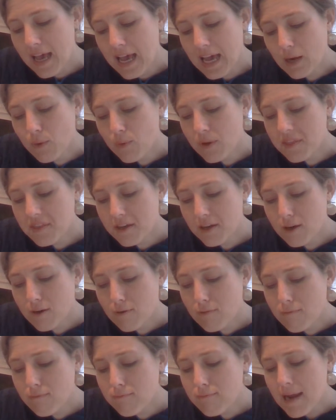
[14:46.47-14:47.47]
And with a
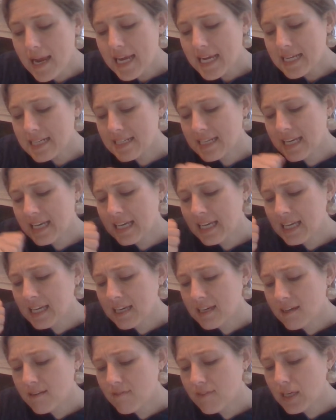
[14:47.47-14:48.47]
great
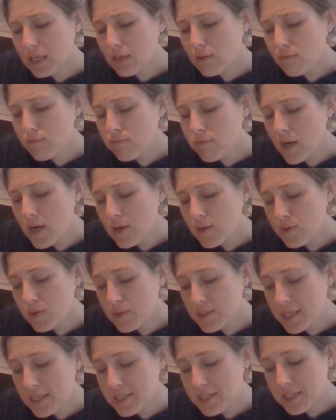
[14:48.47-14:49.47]
heave, he
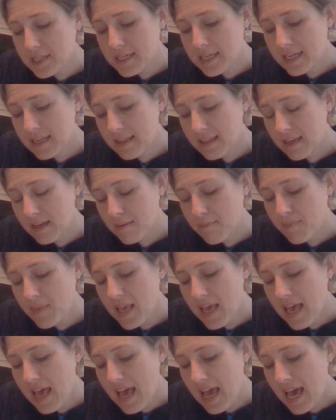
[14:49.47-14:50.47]
rose underneath them
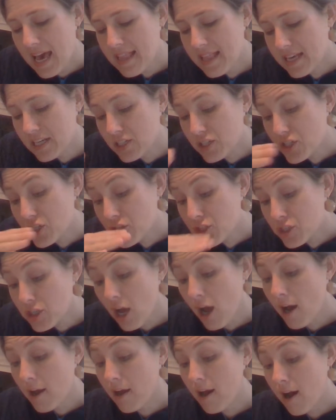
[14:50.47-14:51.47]
and then
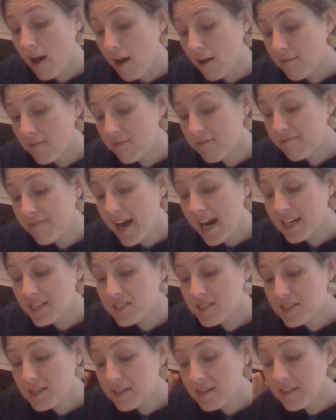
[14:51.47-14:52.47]
shot off
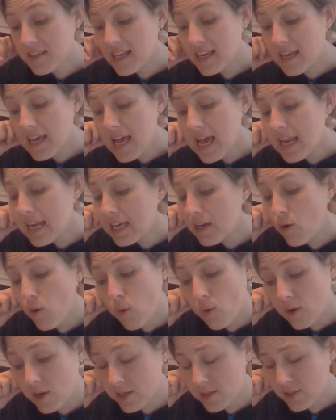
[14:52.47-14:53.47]
faster than any
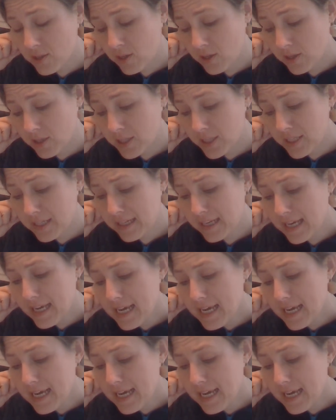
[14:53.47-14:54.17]
horse could,